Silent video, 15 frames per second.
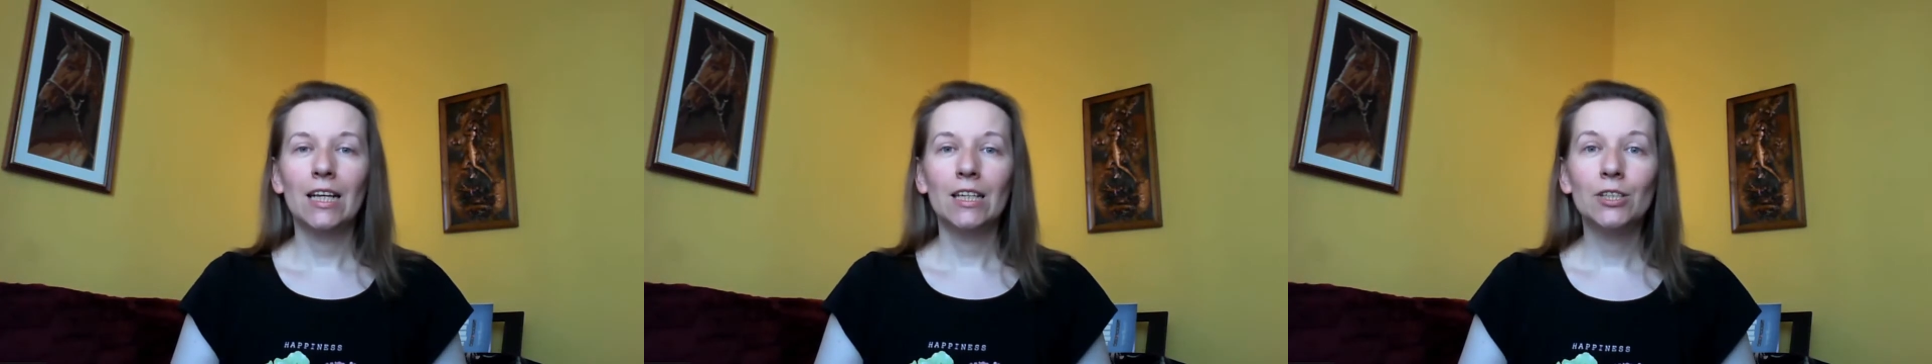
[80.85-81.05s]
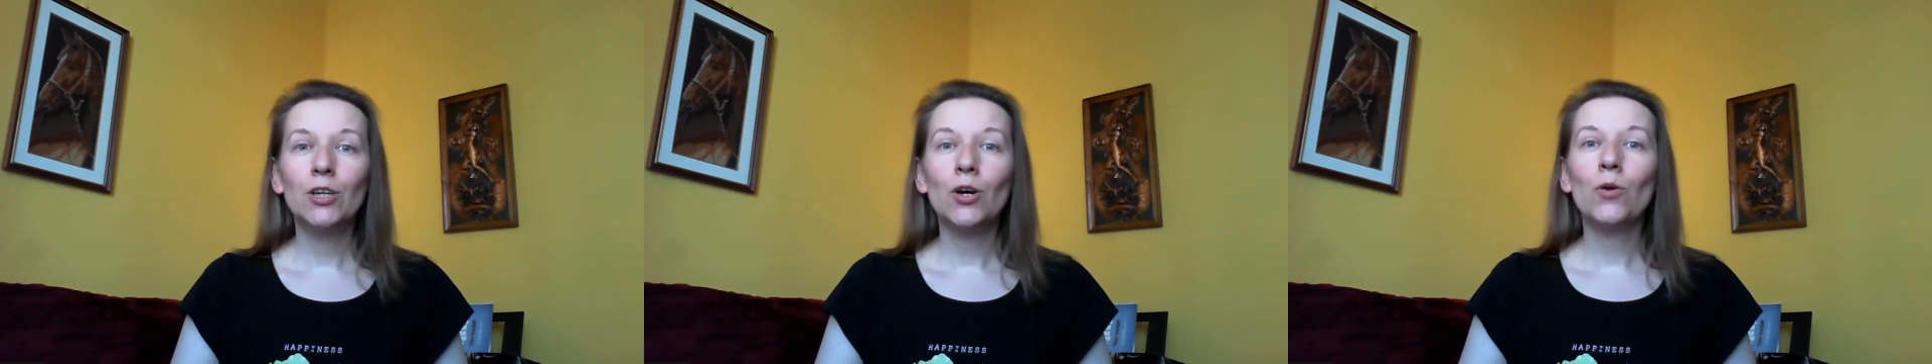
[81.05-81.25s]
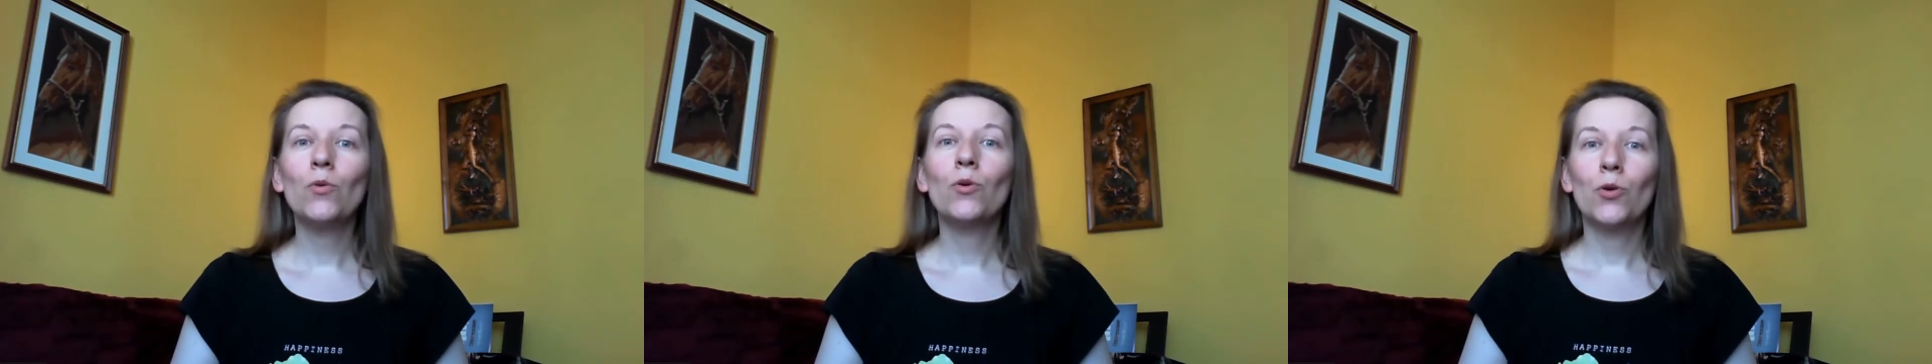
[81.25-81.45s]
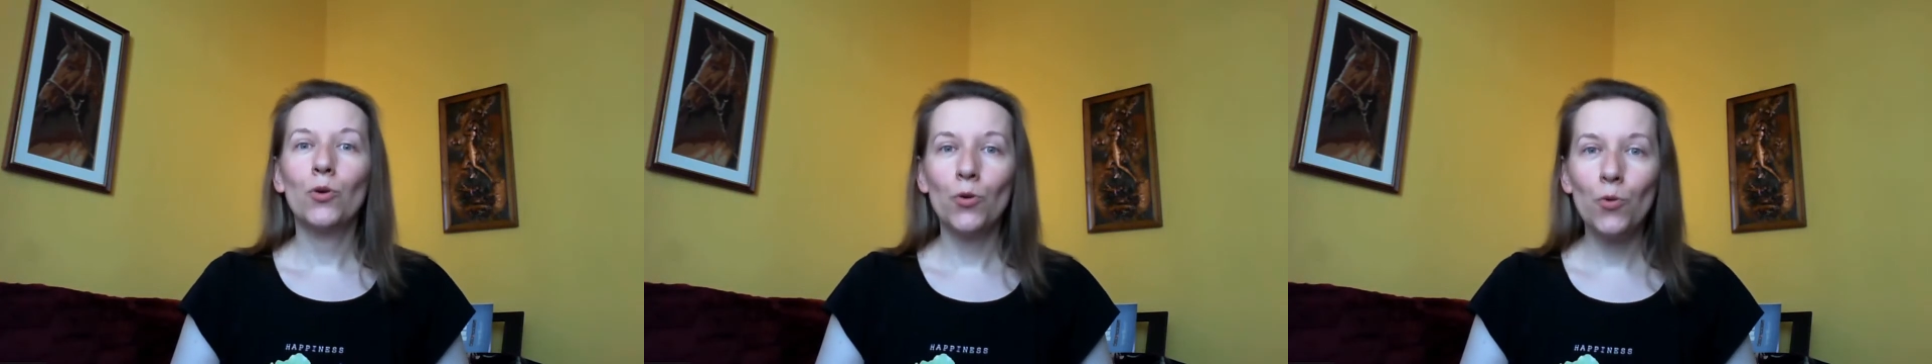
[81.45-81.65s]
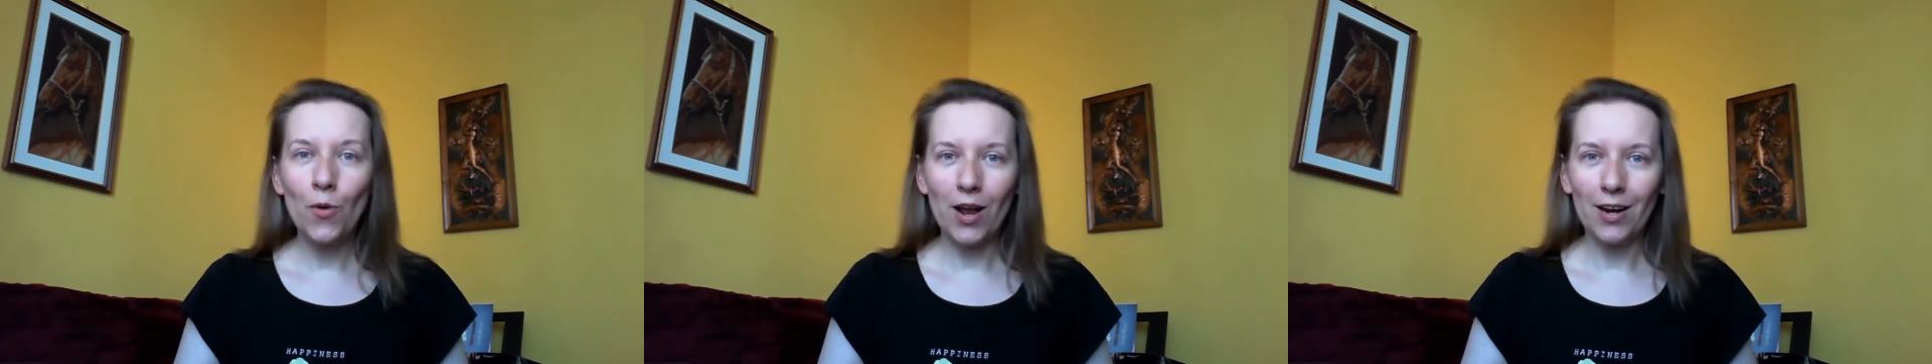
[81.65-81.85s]
so
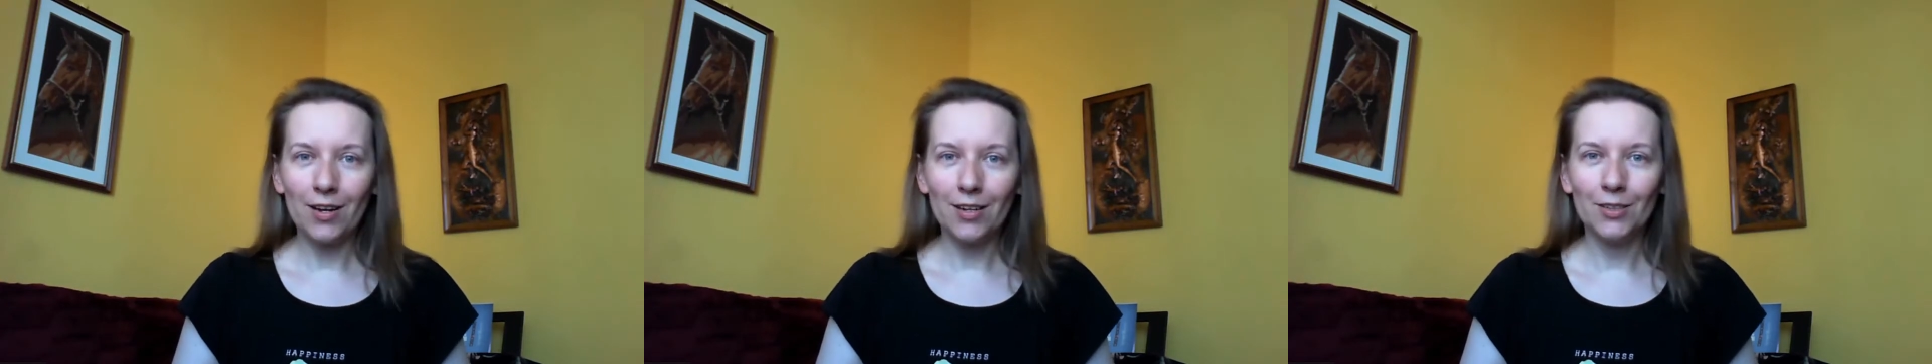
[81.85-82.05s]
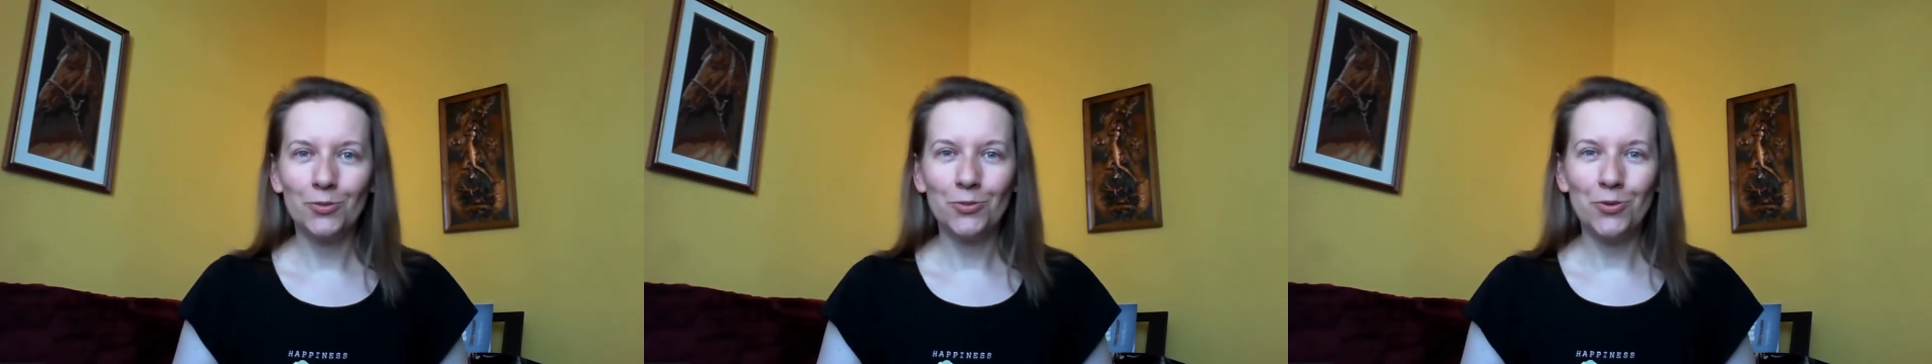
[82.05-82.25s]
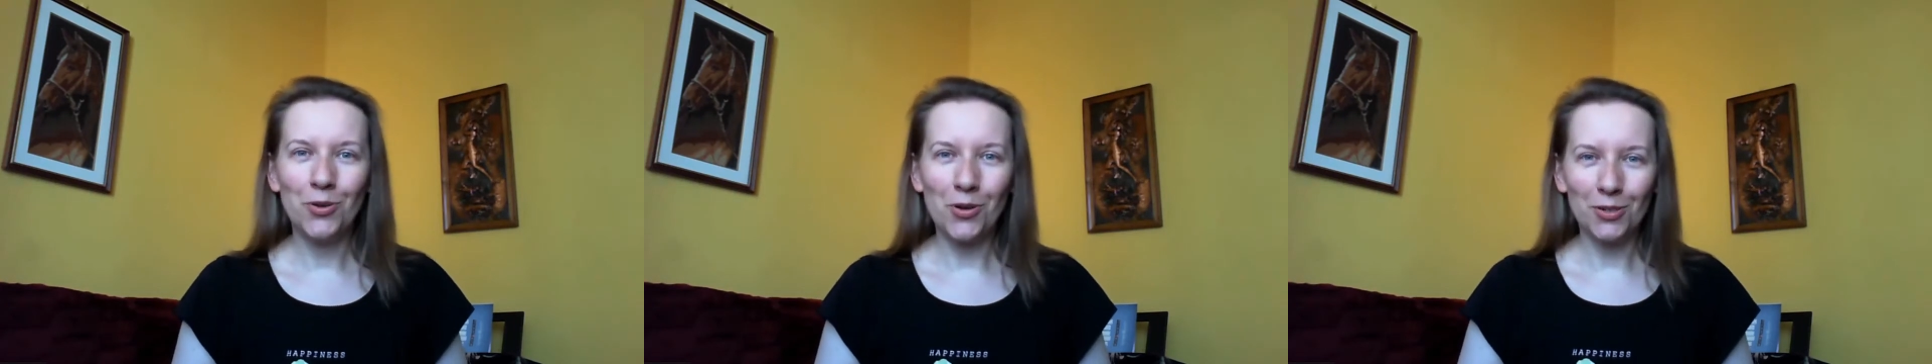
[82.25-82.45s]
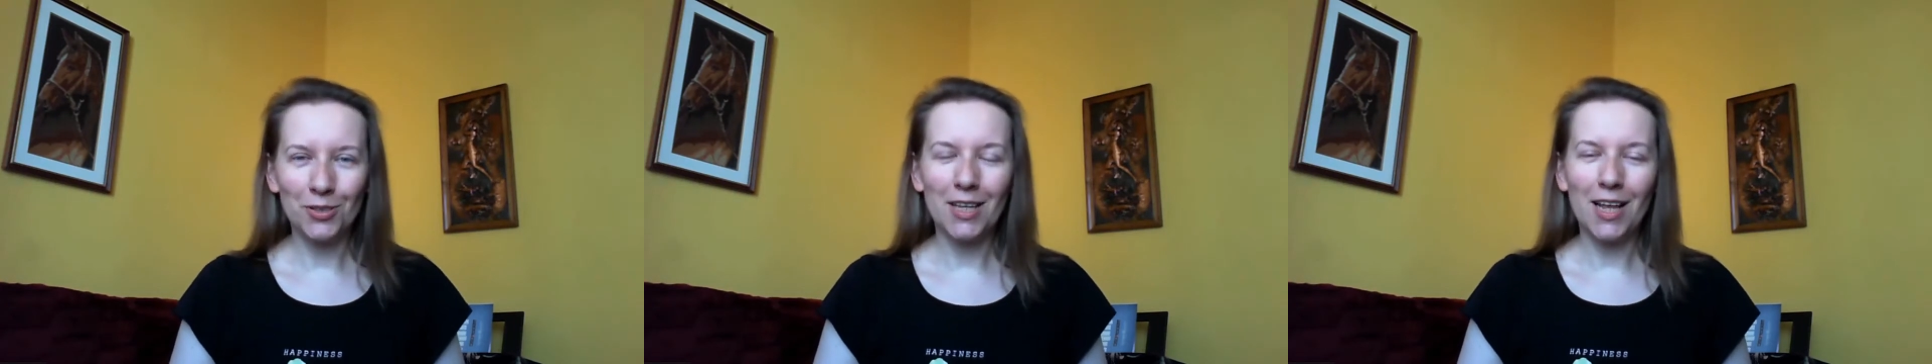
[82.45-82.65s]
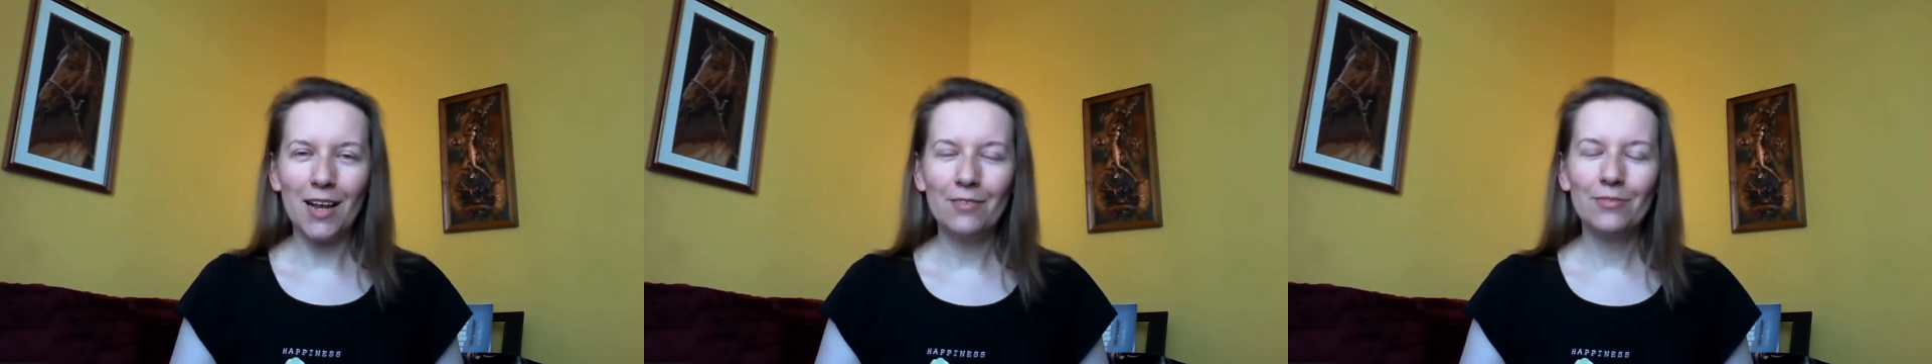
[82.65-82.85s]
cruel to
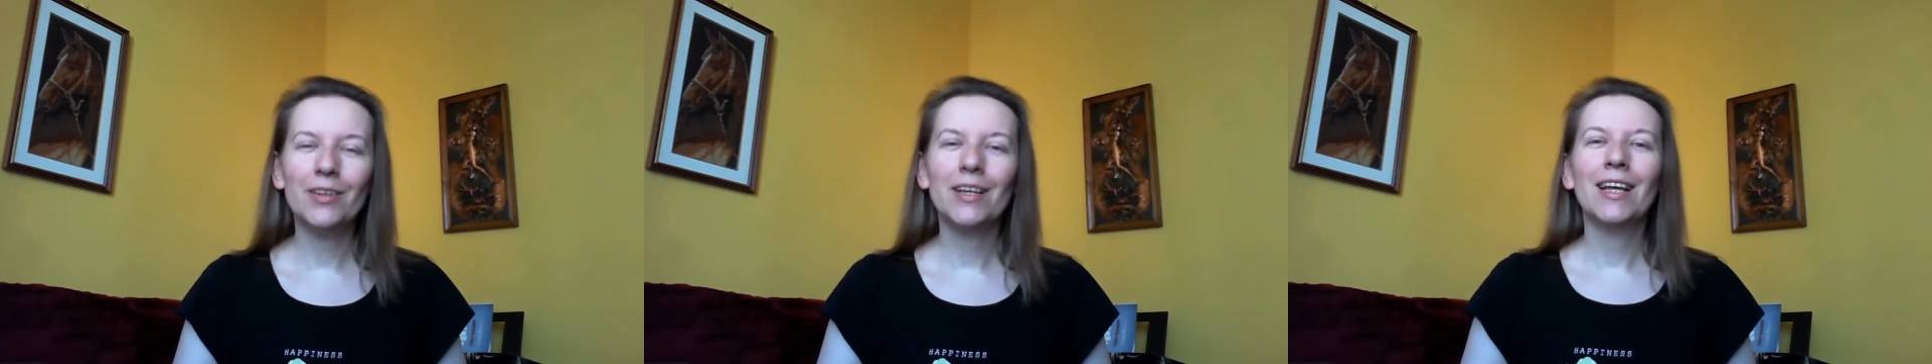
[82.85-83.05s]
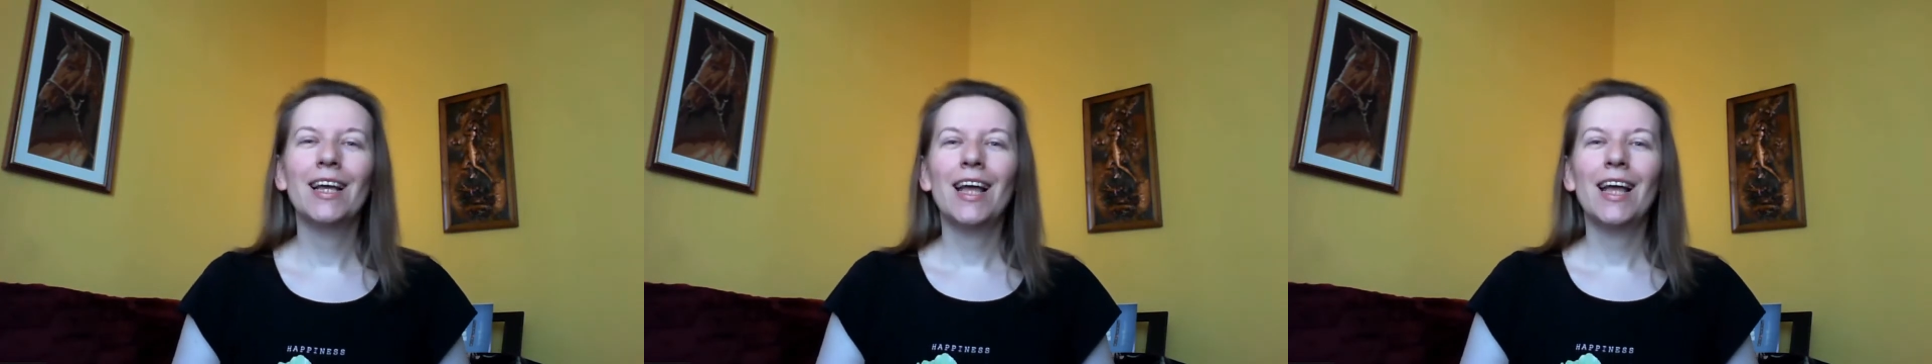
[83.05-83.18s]
yourself